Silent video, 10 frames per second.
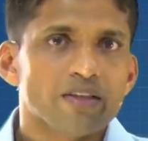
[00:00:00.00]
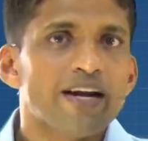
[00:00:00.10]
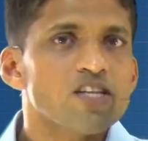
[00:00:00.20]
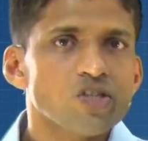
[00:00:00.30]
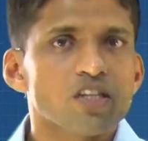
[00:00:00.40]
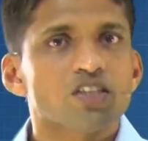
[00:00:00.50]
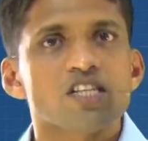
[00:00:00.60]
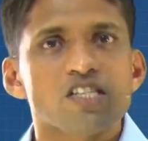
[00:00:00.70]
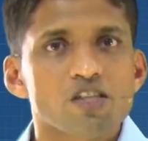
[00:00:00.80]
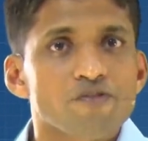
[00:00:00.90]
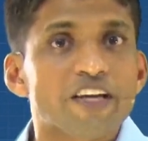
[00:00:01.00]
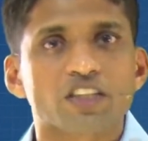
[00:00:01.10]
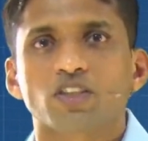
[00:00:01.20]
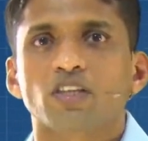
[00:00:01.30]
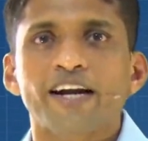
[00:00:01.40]
That is, distance is
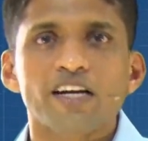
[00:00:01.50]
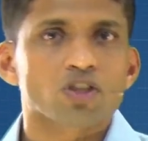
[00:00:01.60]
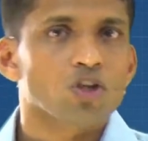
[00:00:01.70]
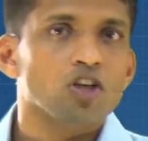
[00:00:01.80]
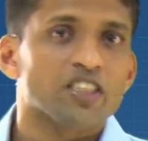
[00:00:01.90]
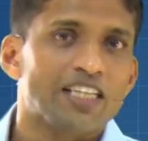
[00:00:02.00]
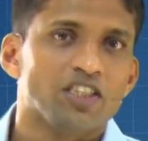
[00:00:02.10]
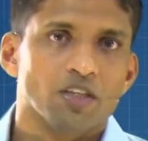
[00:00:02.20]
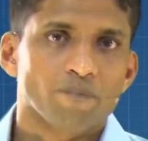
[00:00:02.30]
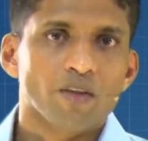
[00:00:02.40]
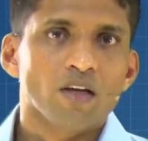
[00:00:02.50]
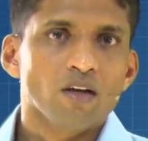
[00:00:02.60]
fixed, right? It's not changing.